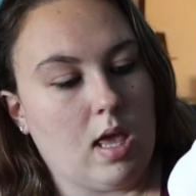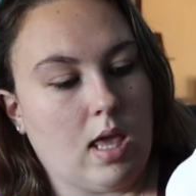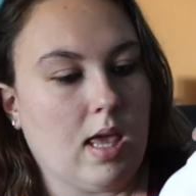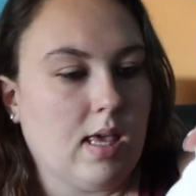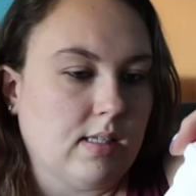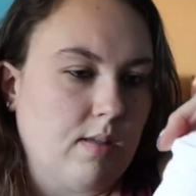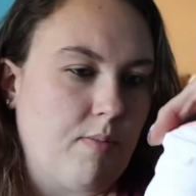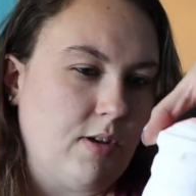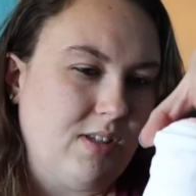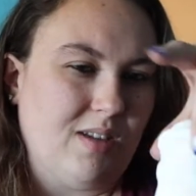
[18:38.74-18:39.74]
he's
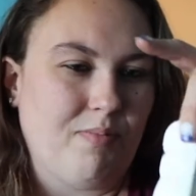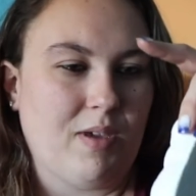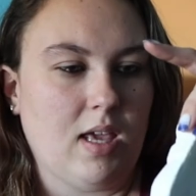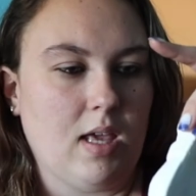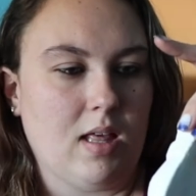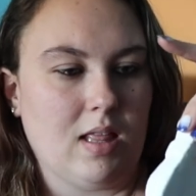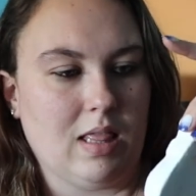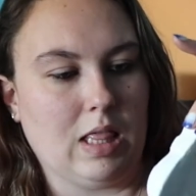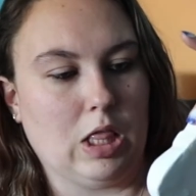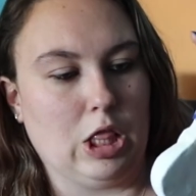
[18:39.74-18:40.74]
supposed to be
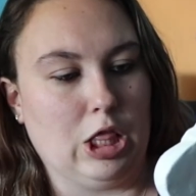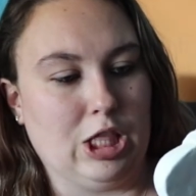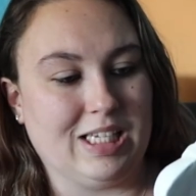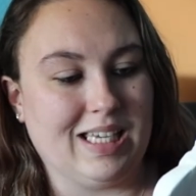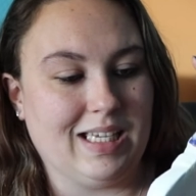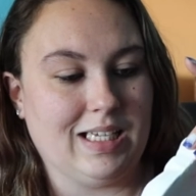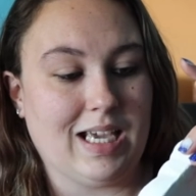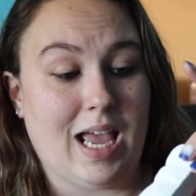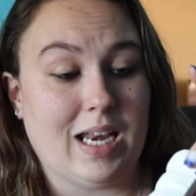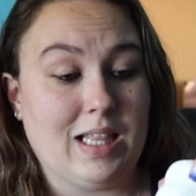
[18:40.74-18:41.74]
looking
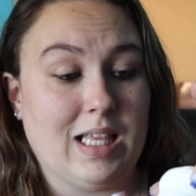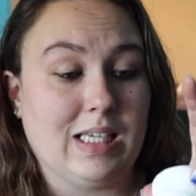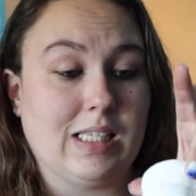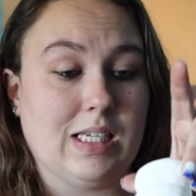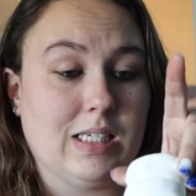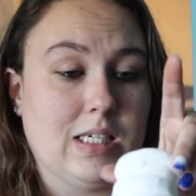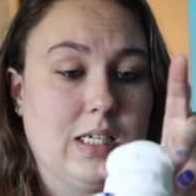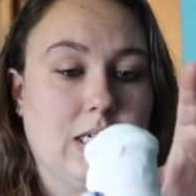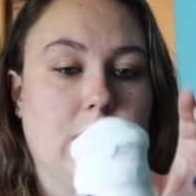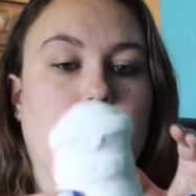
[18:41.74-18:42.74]
kind of like
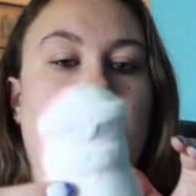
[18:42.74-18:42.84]
Santa,